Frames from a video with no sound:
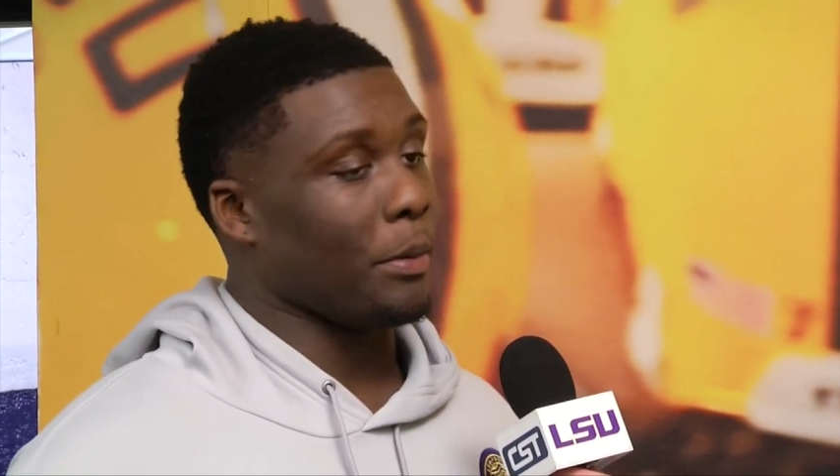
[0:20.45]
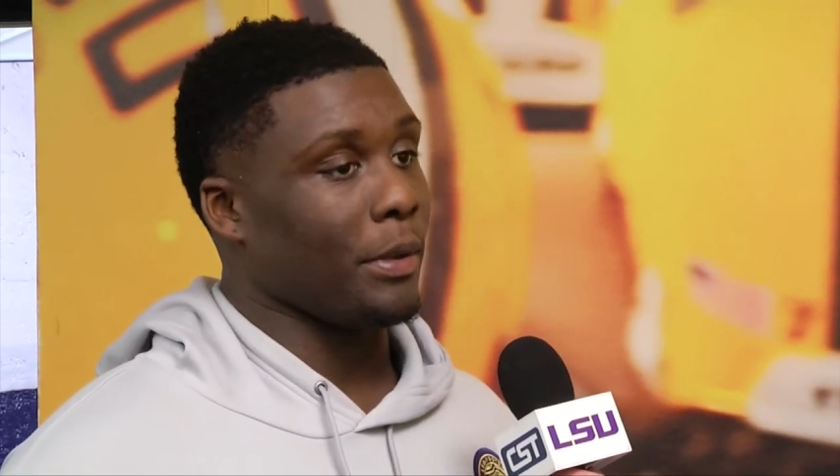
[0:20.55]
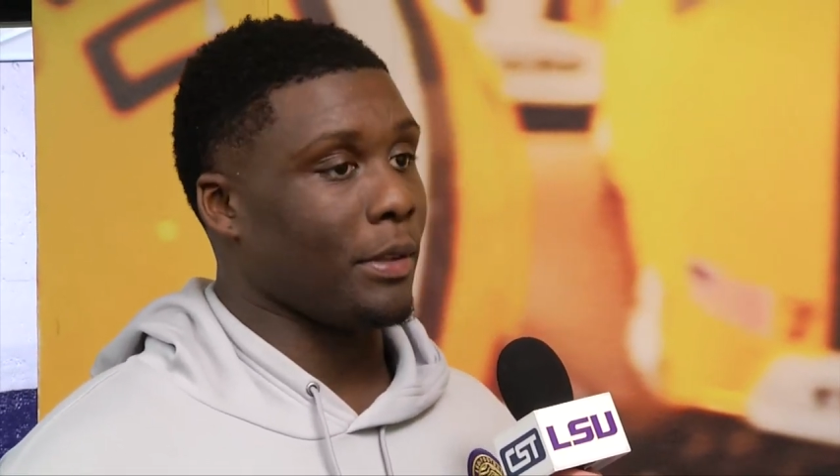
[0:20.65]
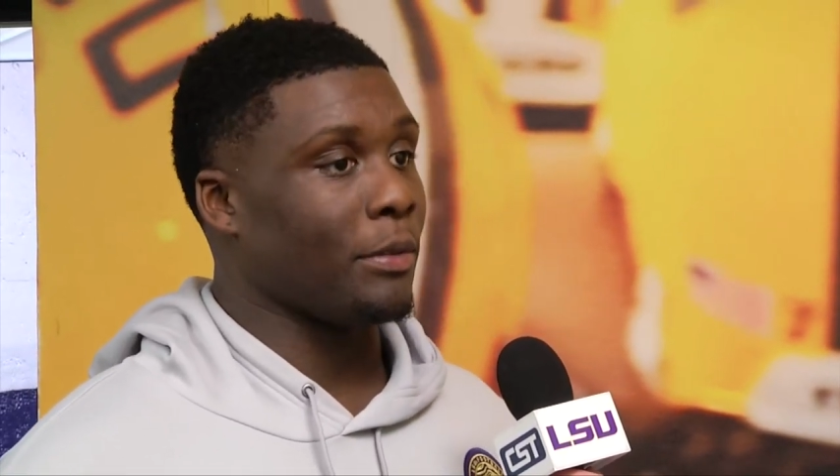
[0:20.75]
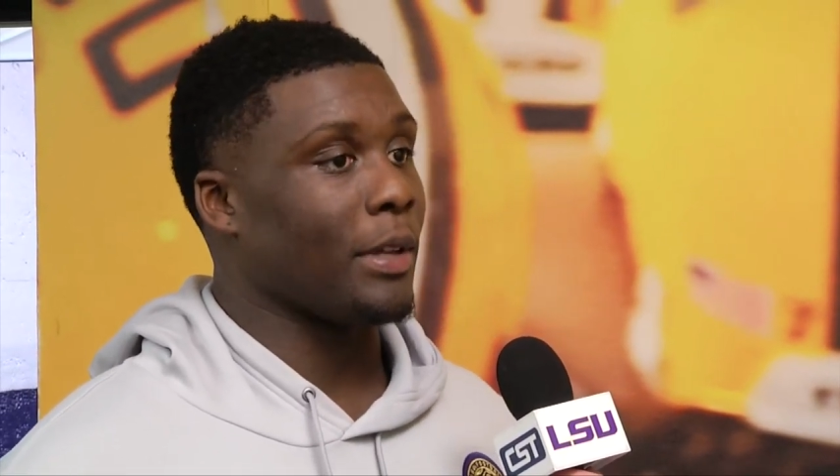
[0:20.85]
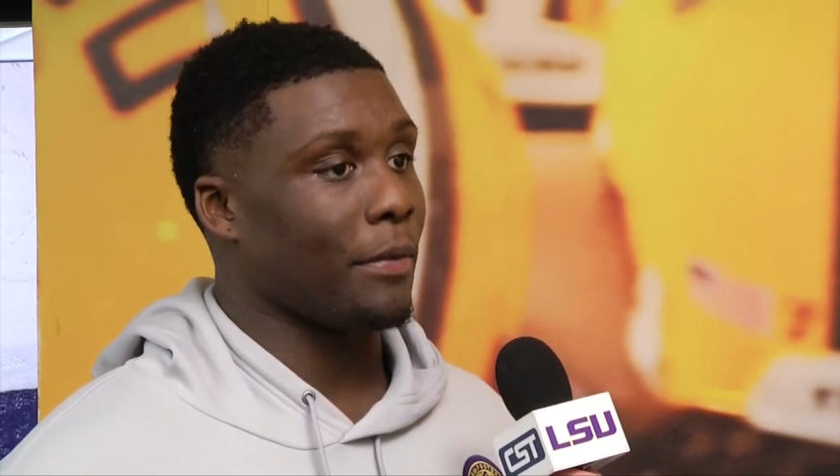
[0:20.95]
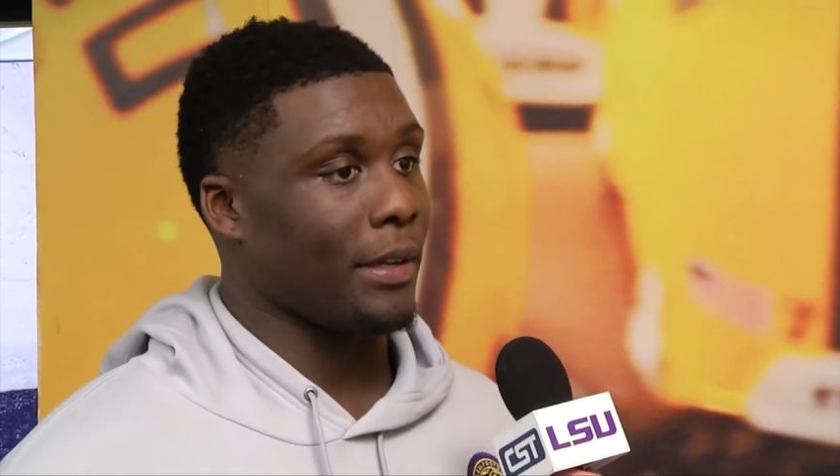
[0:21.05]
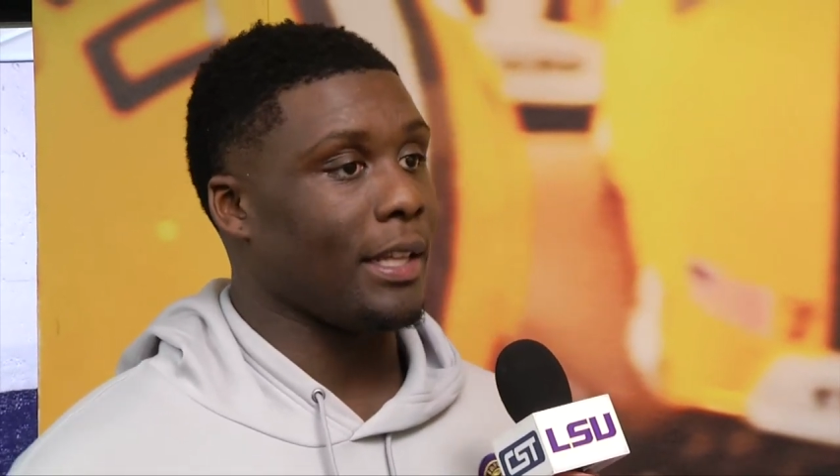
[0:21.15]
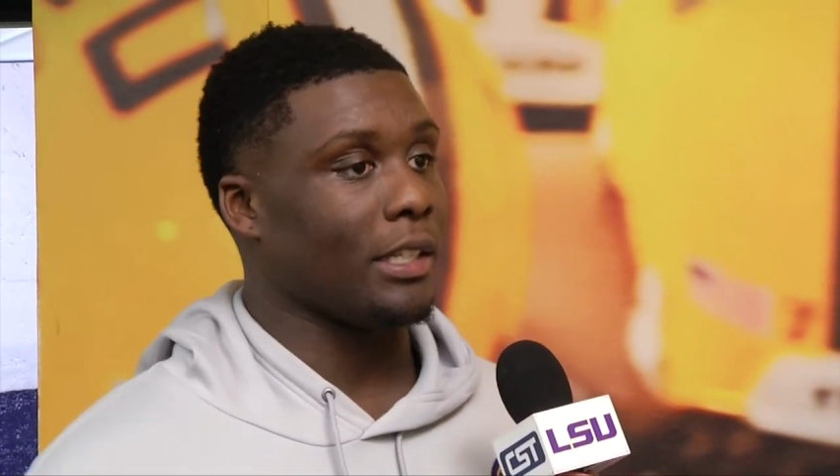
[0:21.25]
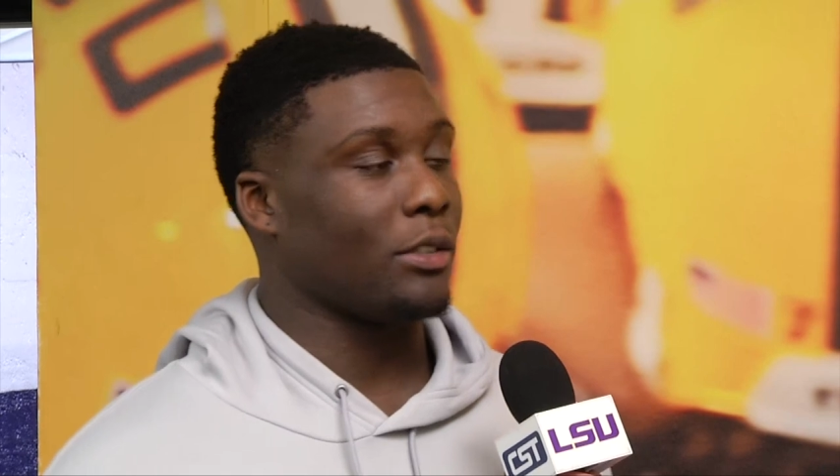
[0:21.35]
But we
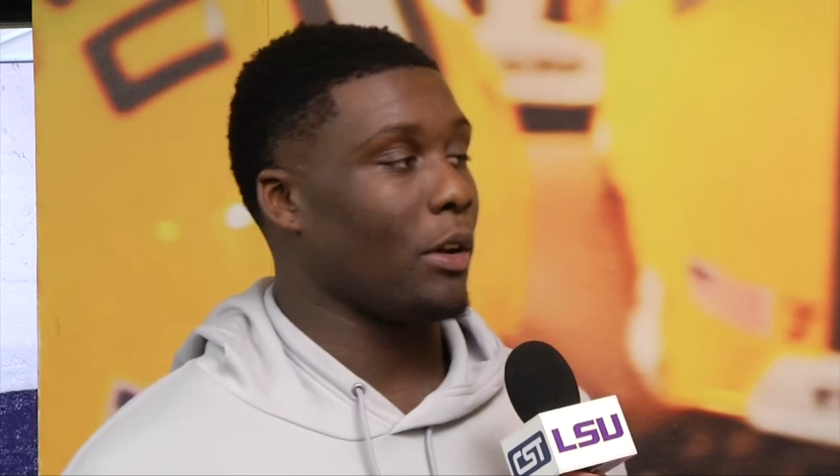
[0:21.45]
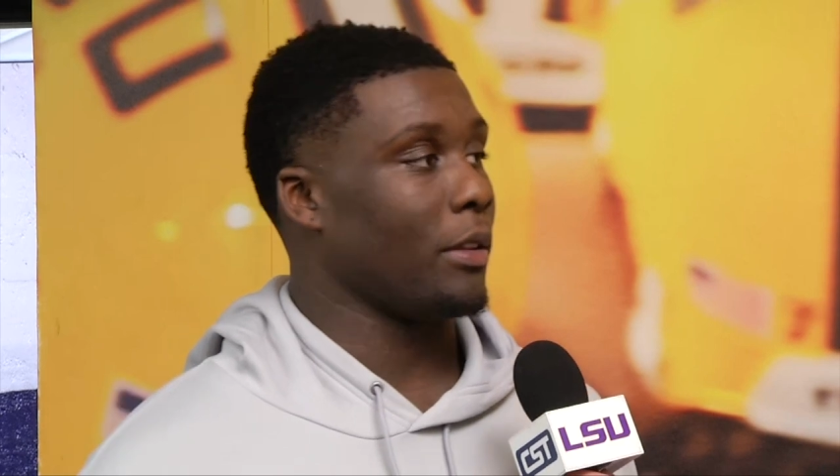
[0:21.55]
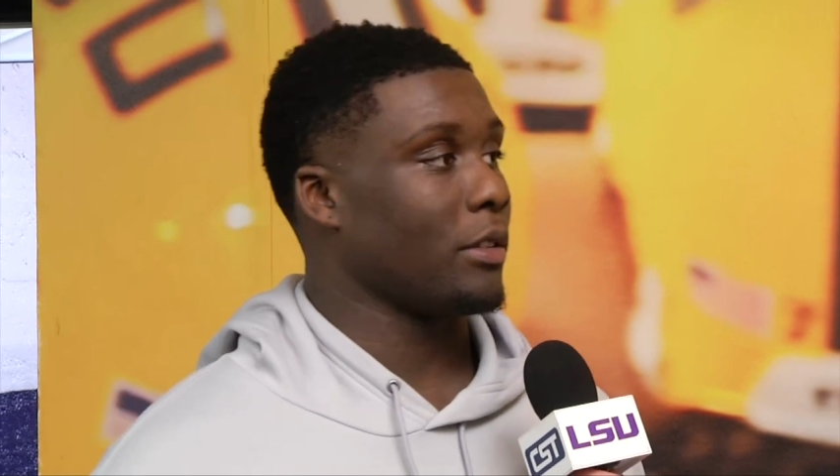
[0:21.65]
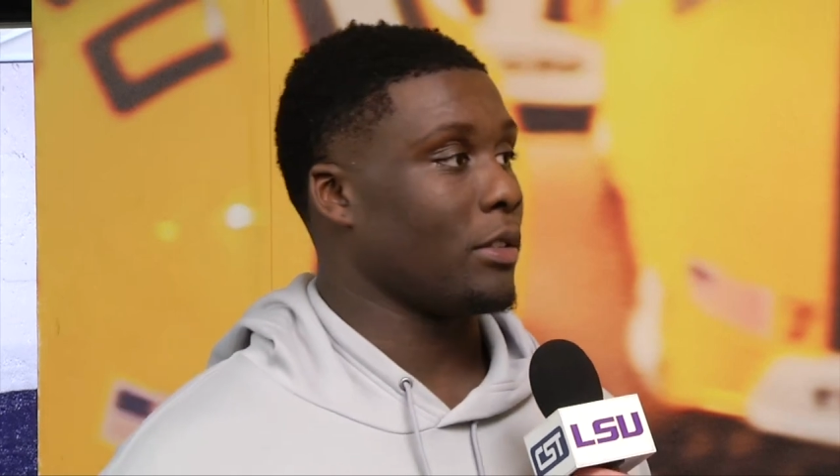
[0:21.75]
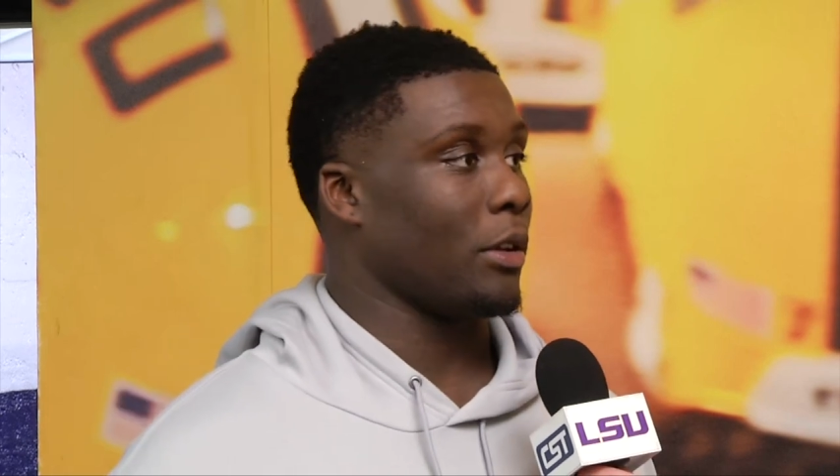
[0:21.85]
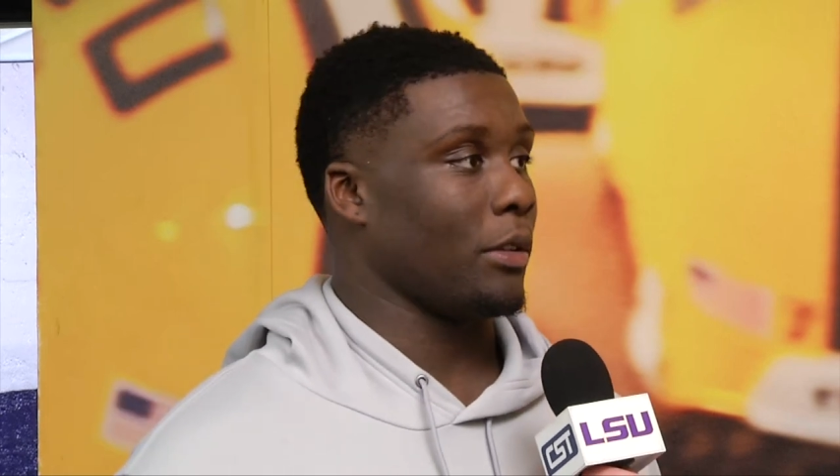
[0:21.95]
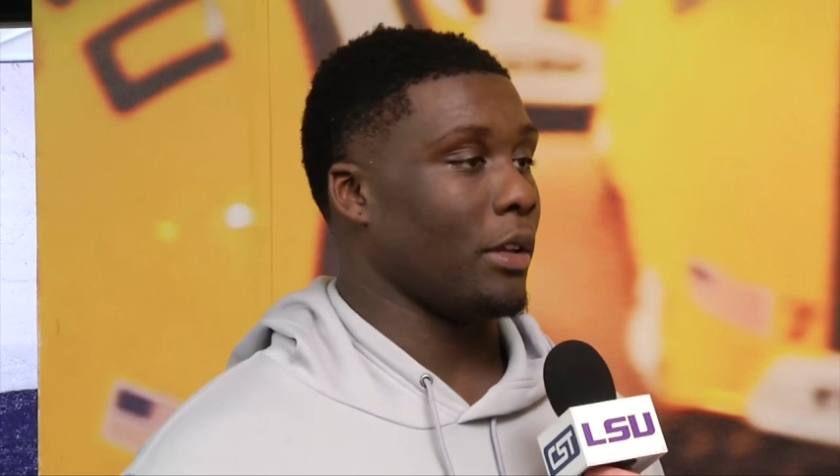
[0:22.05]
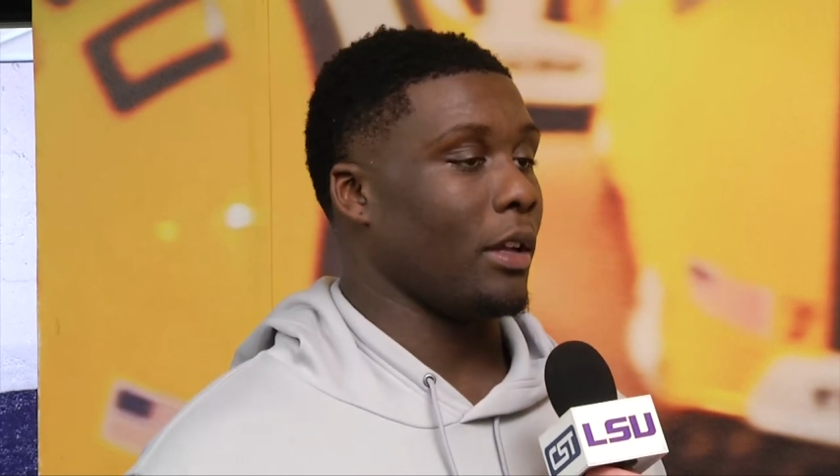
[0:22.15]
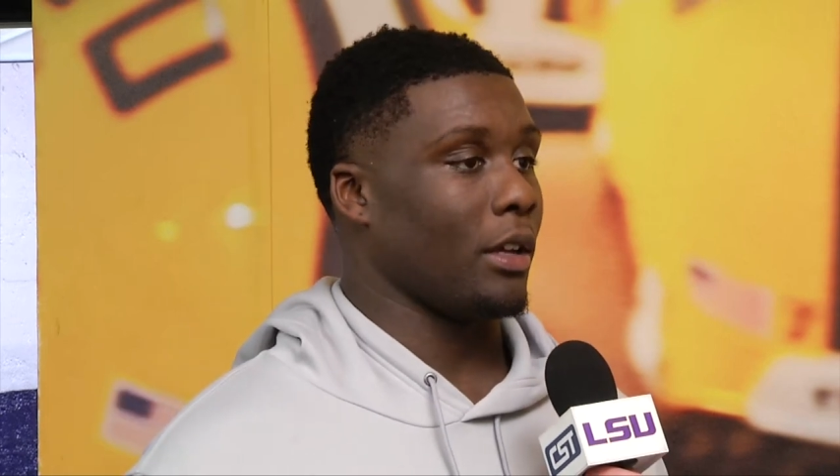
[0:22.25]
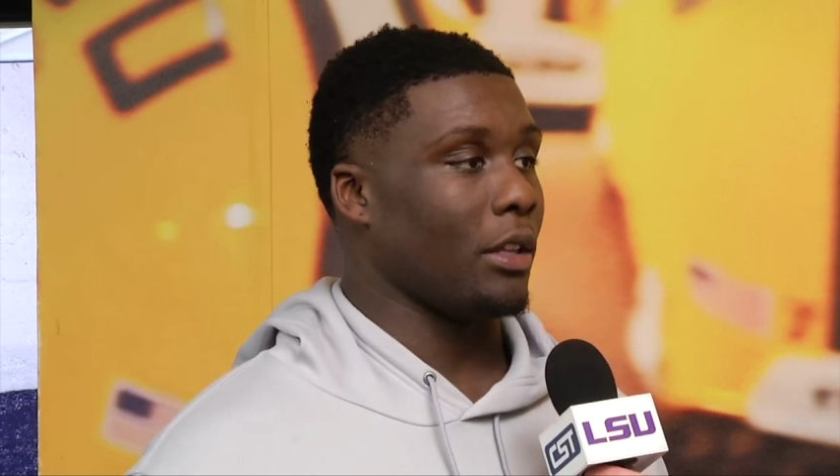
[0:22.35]
definitely did start on
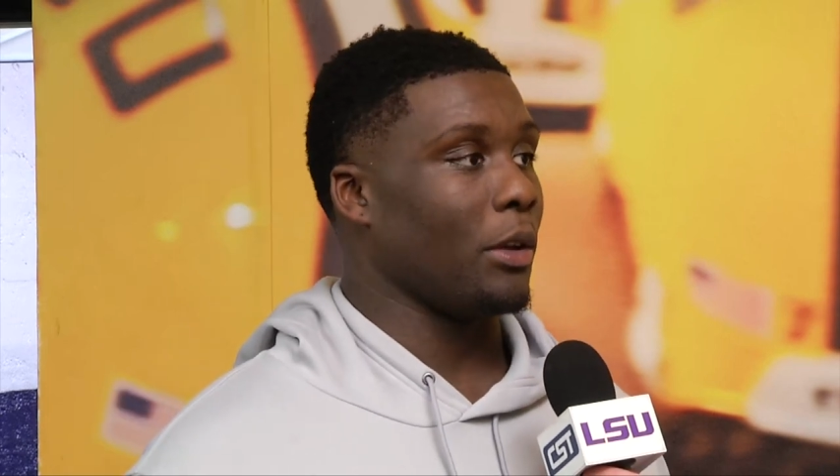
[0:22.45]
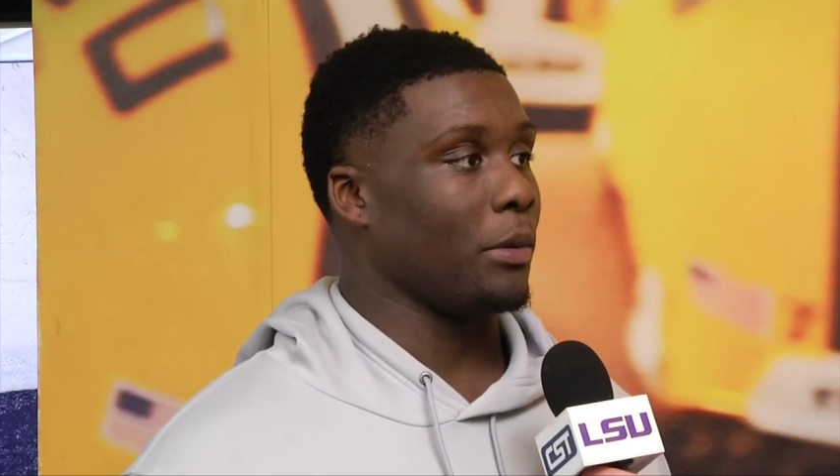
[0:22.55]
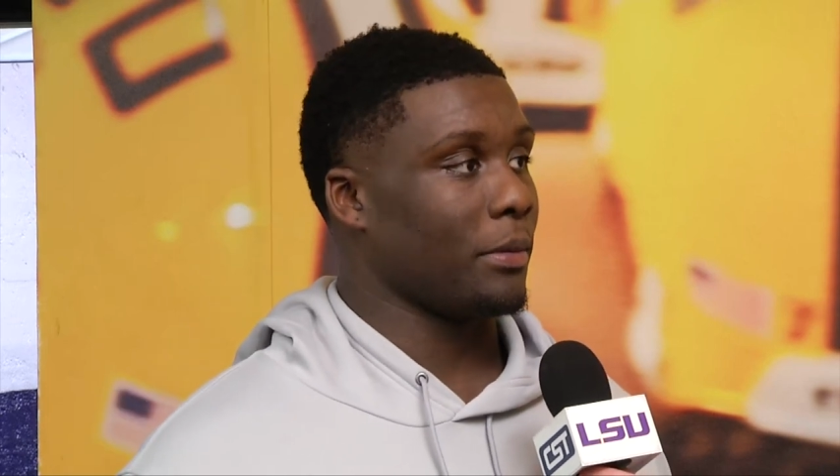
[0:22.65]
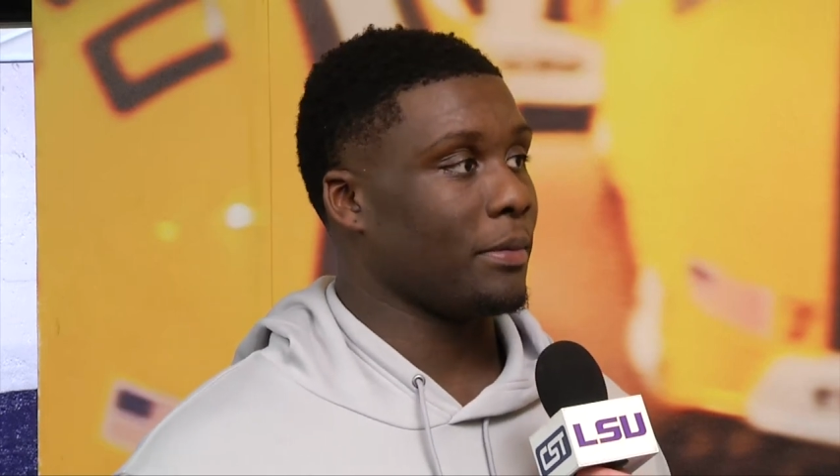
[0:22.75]
a good note.